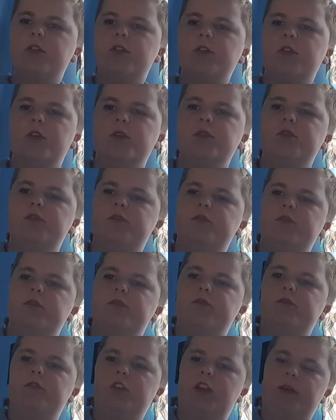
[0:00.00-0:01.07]
Newt
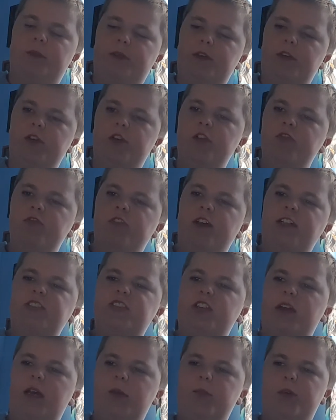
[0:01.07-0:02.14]
raised
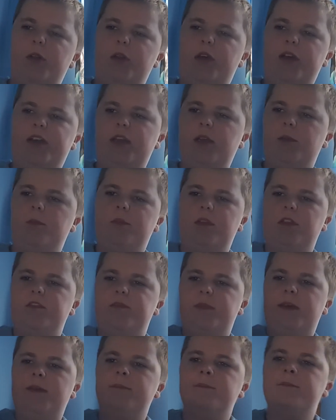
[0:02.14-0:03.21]
an eyebrow like he didn't believe
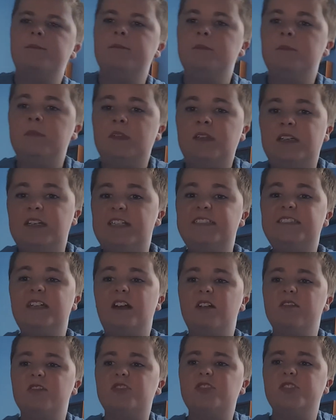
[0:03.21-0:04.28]
me. He's
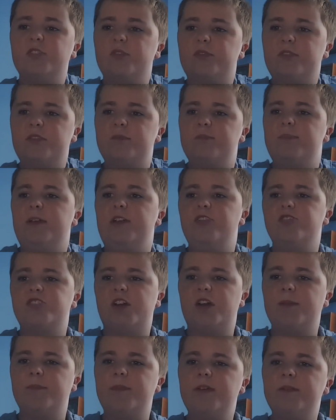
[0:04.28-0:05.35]
telling the truth, Peter
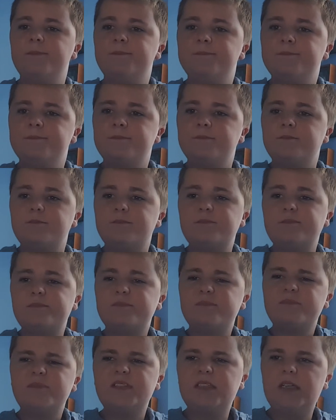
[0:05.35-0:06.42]
chimed.
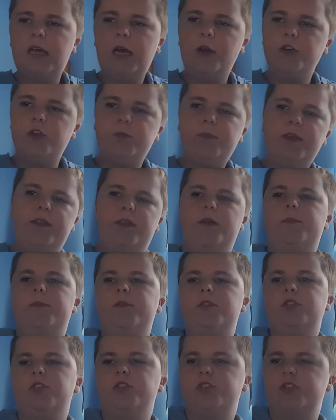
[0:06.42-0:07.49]
How'd you beat them?
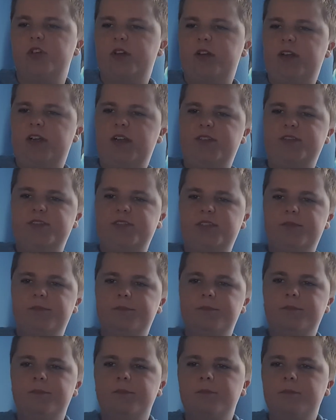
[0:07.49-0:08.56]
John asked.
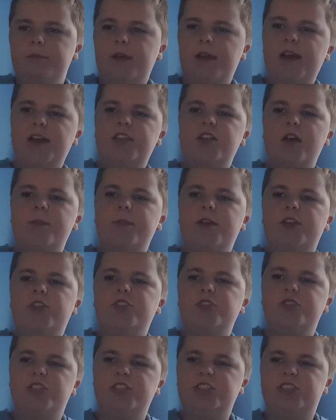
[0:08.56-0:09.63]
My dad taught me
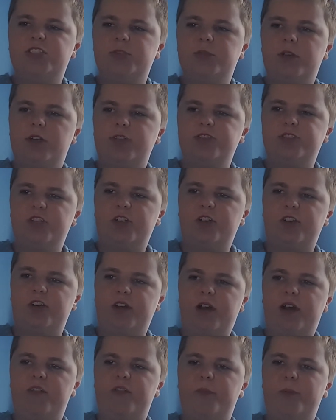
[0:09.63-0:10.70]
jiu-jitsu when I was younger,
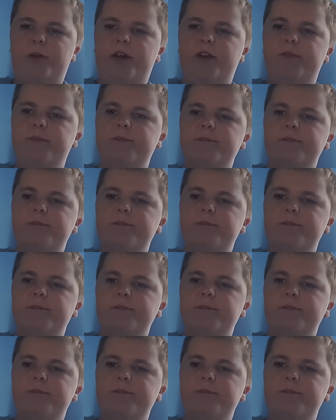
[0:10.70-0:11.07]
I replied.